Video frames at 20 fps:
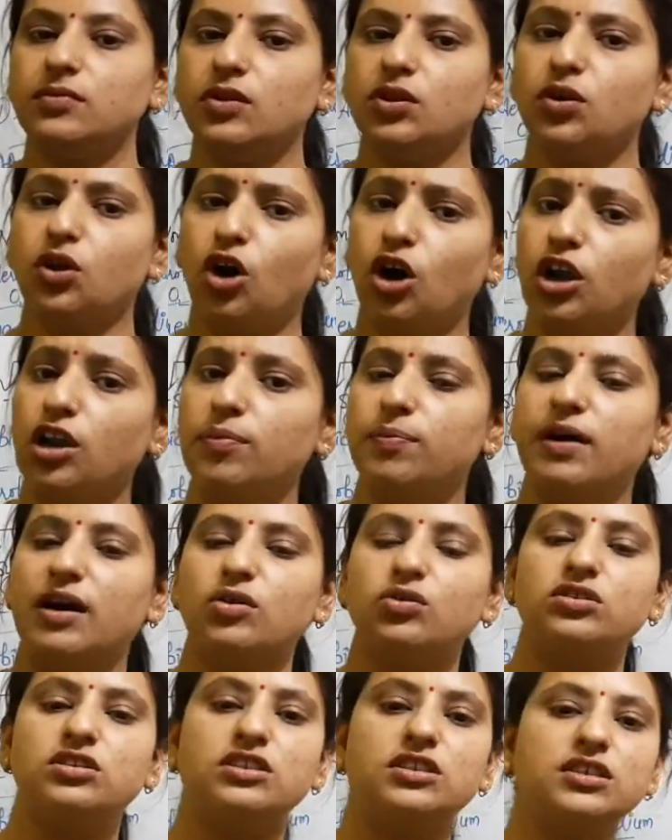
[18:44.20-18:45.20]
all
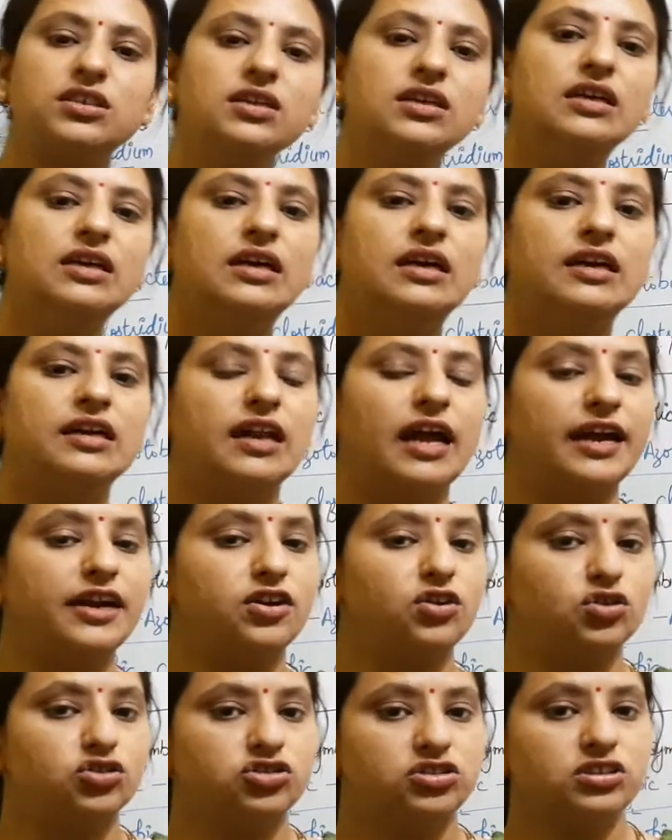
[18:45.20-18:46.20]
about the
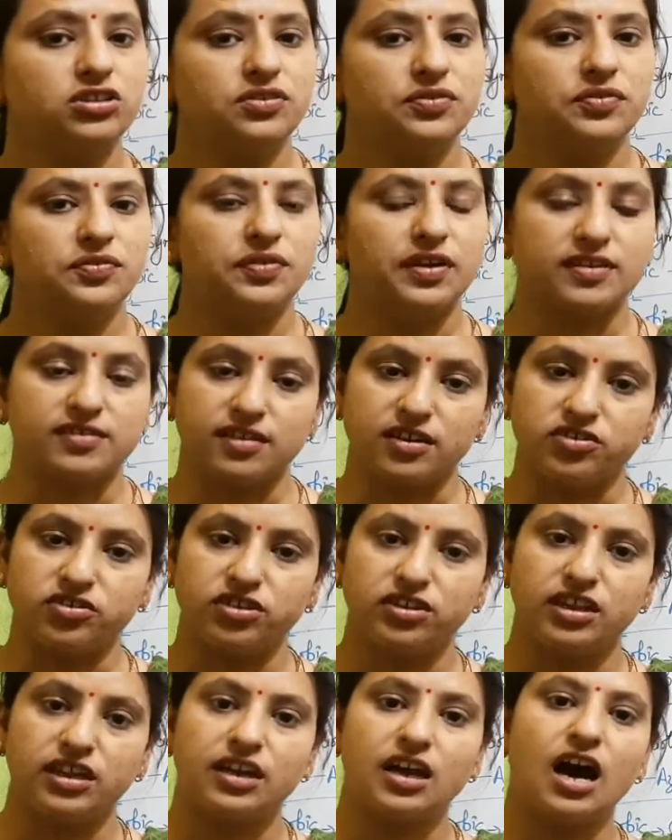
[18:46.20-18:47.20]
nitrogen fixation,
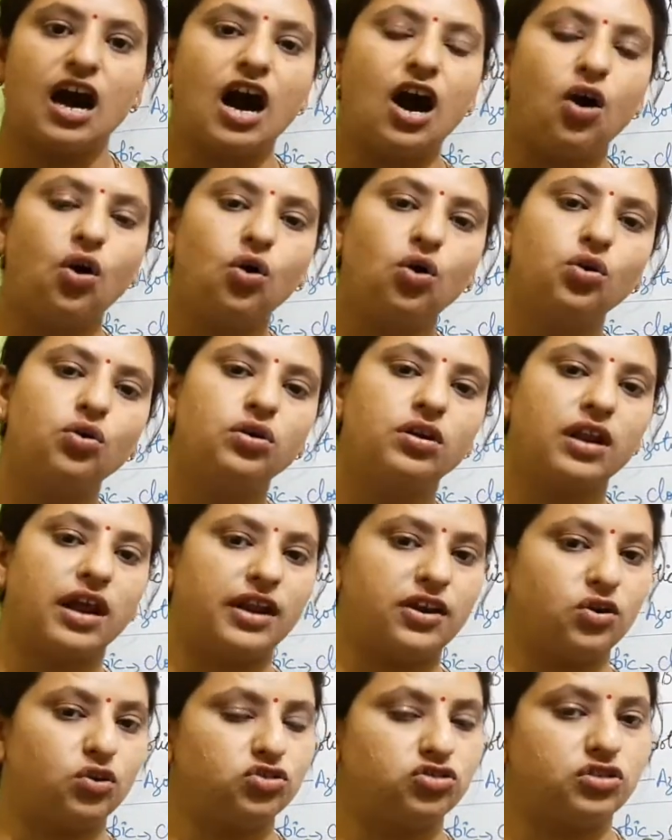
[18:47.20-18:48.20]
that how
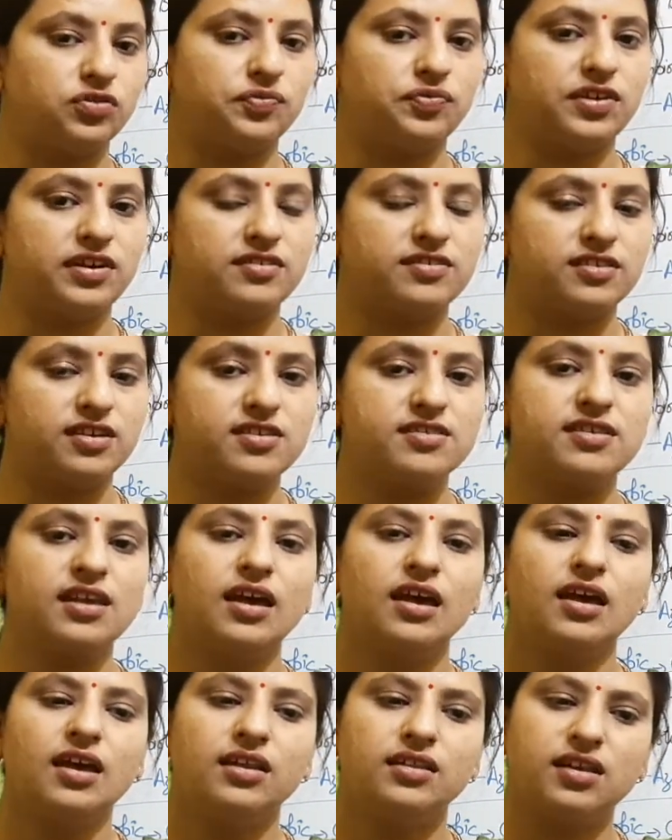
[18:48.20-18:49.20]
nitrogen fixes.
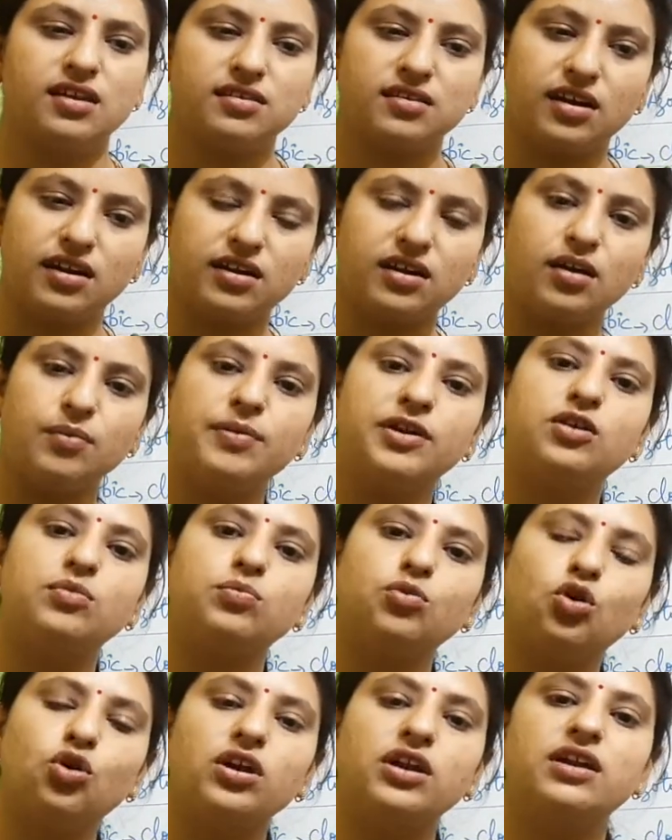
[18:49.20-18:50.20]
There is little bit
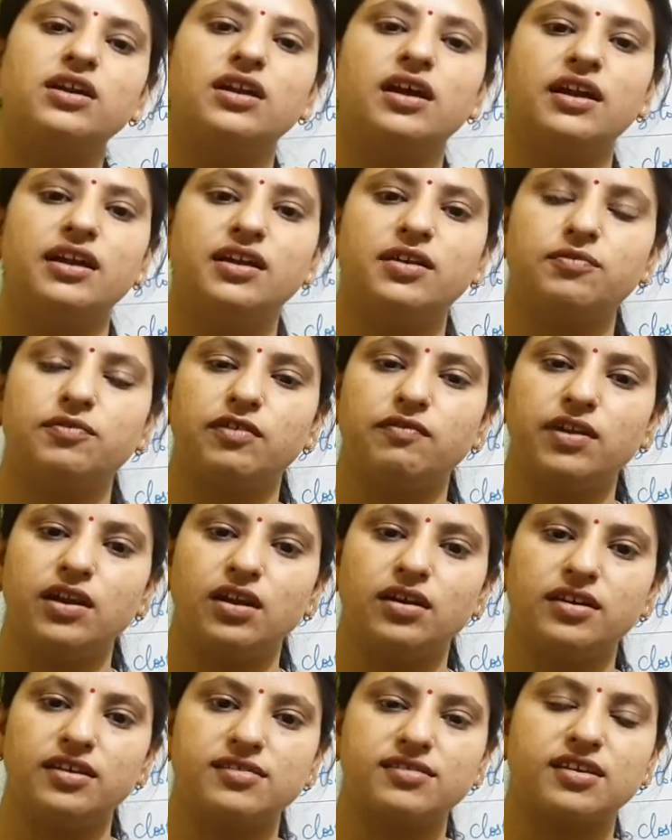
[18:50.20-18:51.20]
more in it, we will
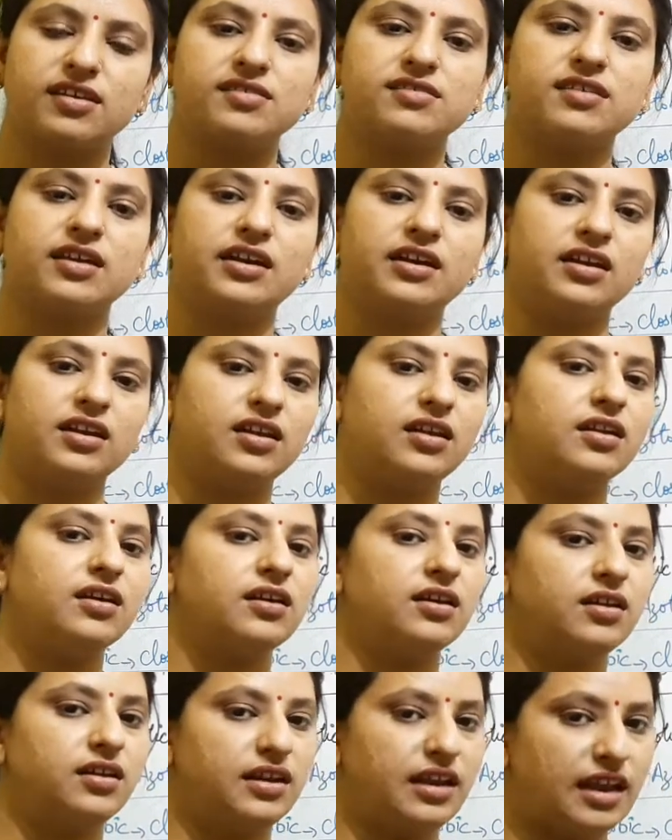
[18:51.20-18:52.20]
discuss it in
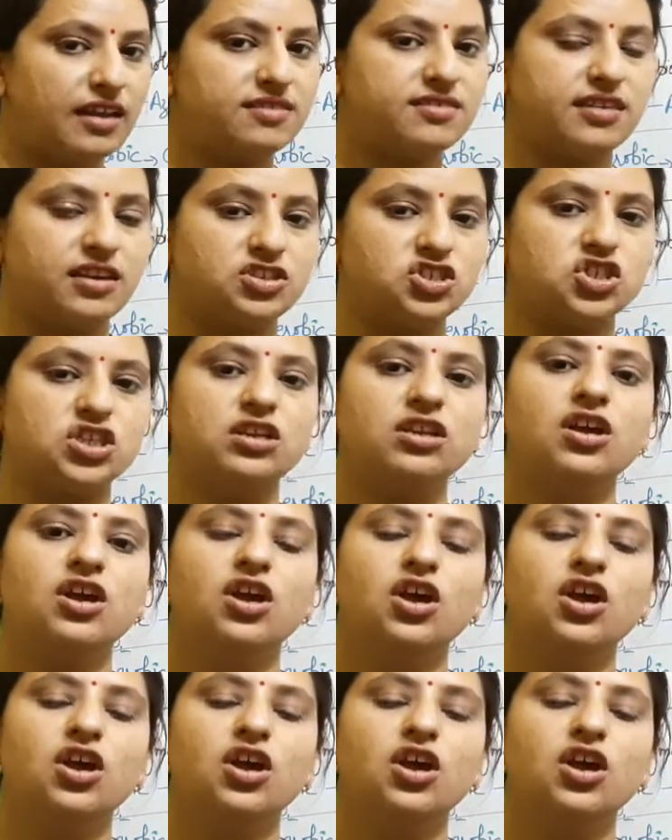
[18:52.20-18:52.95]
next session.